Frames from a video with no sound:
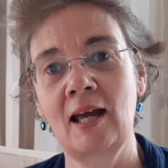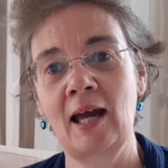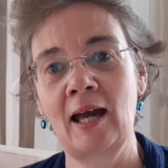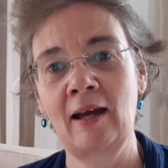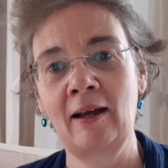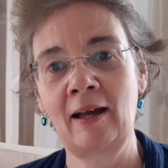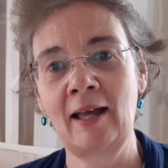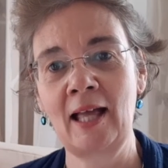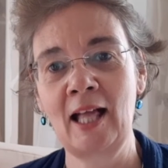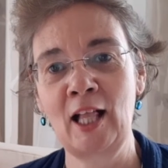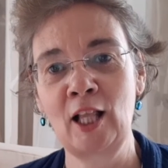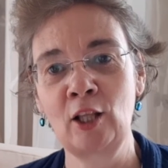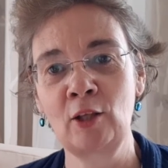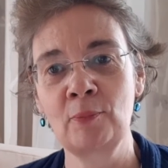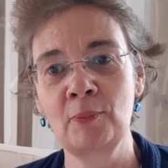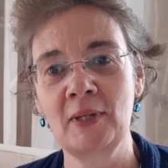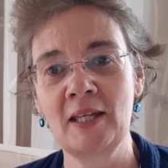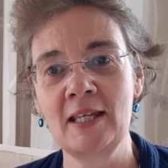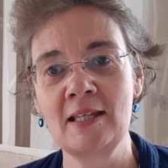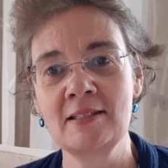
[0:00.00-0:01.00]
Our
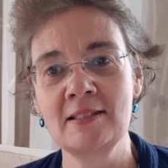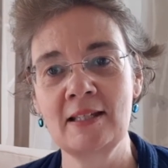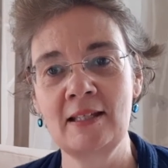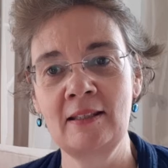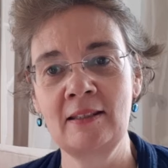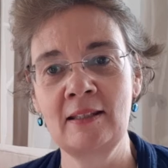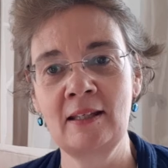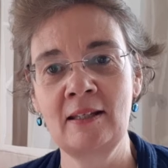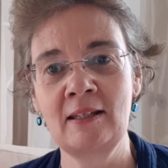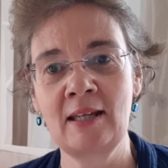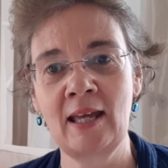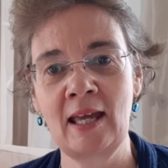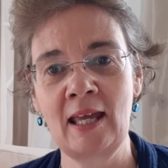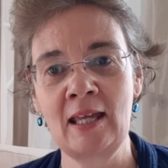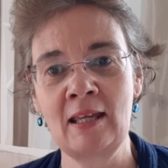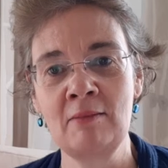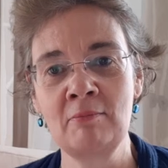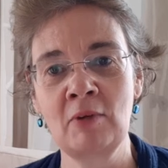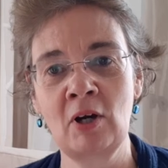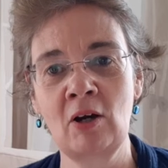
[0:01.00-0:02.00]
help is in the
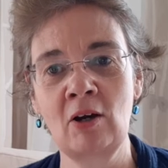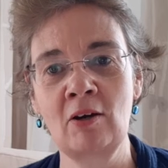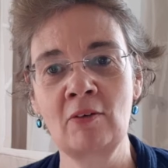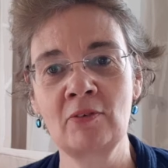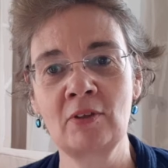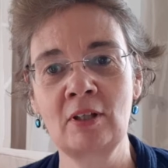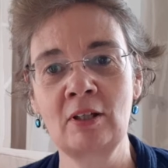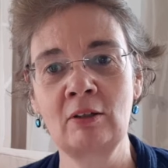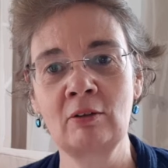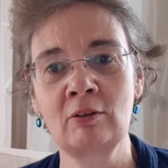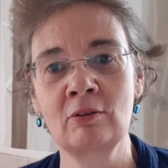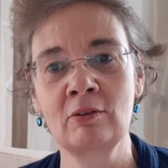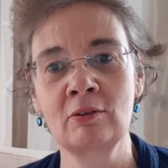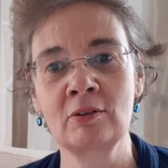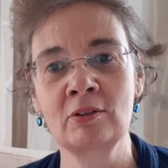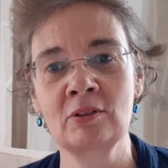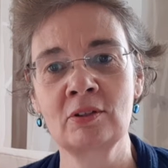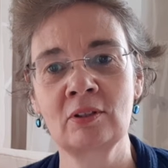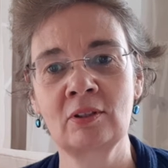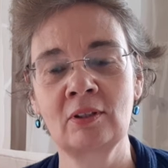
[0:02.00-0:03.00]
name of the
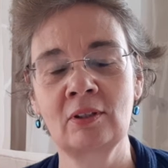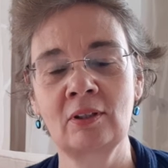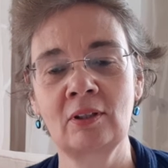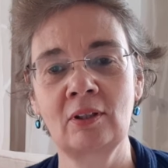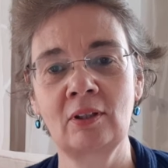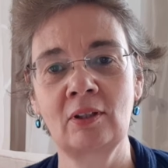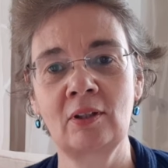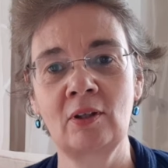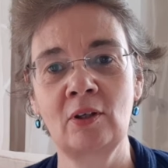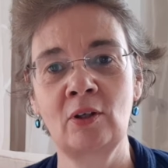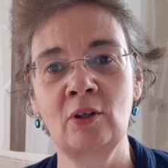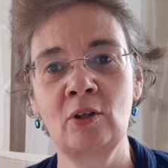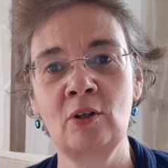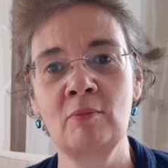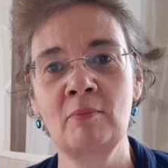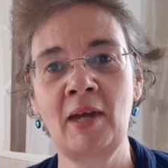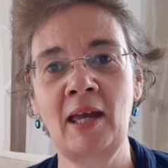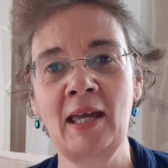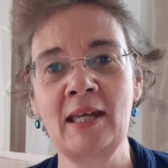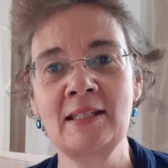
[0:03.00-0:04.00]
Lord,
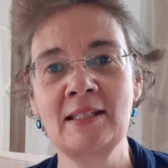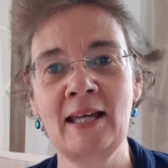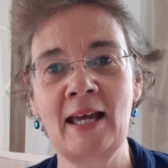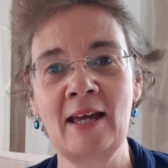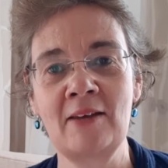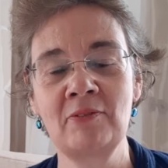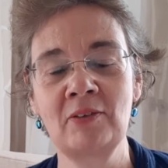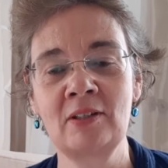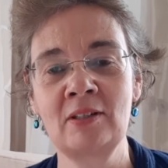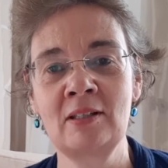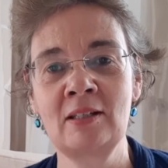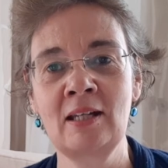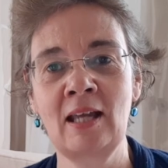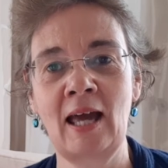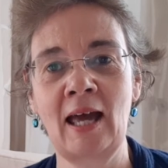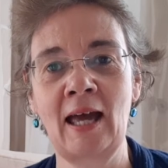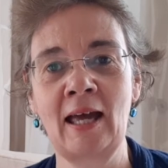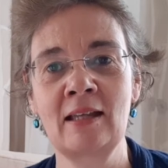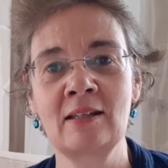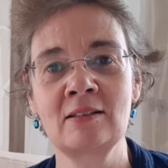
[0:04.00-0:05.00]
who made heaven
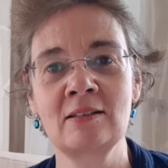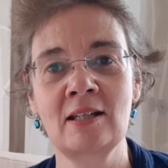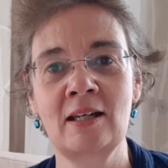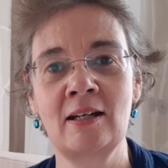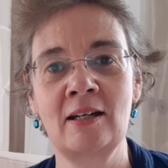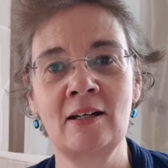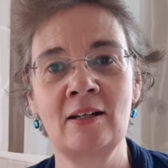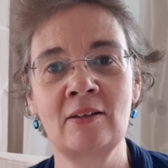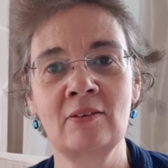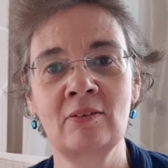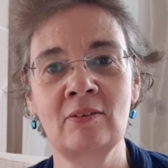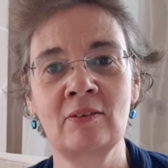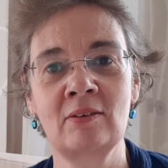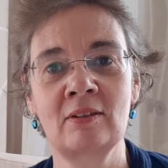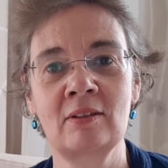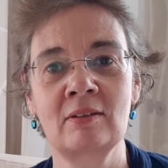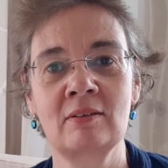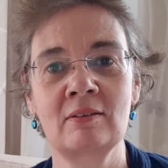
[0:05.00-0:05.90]
and earth.